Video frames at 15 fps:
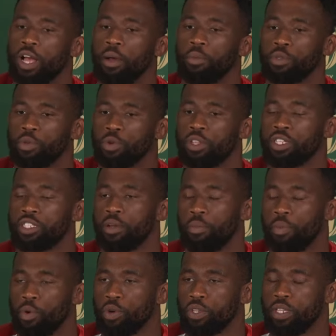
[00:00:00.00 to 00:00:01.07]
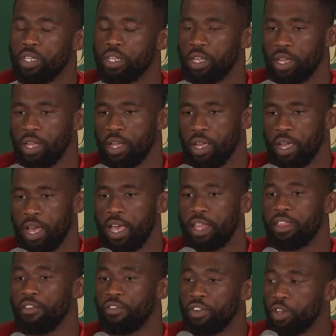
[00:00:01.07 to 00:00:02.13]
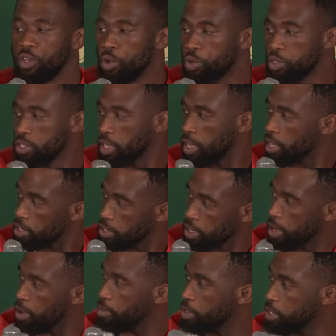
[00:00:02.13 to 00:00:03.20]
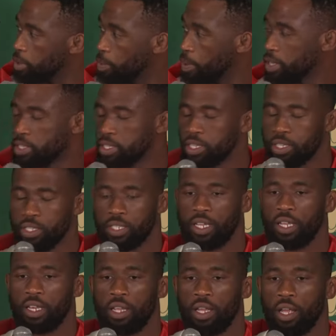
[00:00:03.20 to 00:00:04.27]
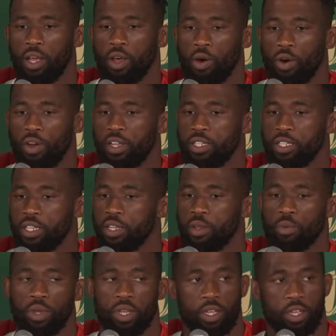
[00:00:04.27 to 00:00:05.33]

World Cup, so the support and the videos, as uh, Mr. President said, honestly,